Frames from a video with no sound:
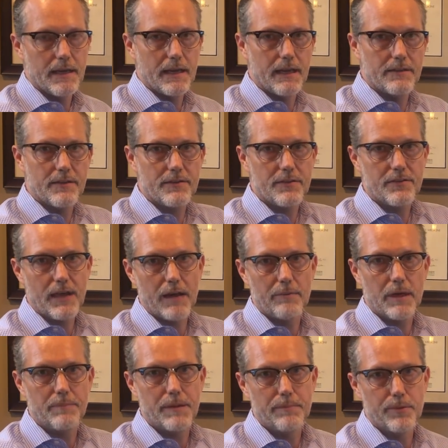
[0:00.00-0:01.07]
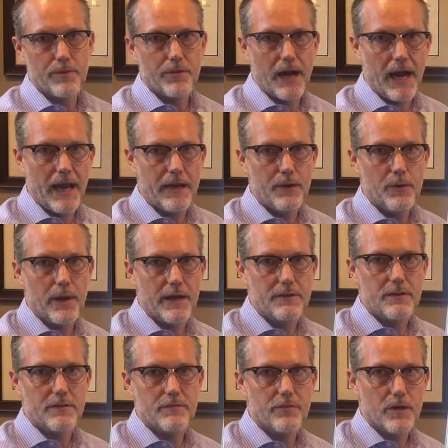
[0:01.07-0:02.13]
And this is how many people died who had
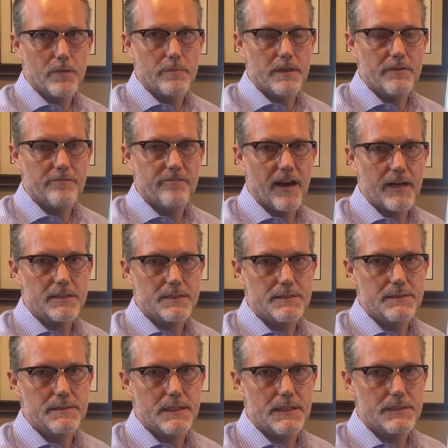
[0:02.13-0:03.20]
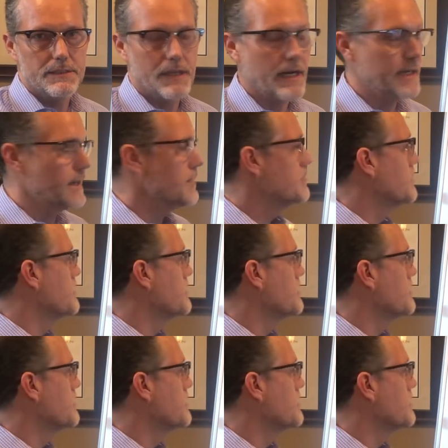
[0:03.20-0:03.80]
confirmed infections in China.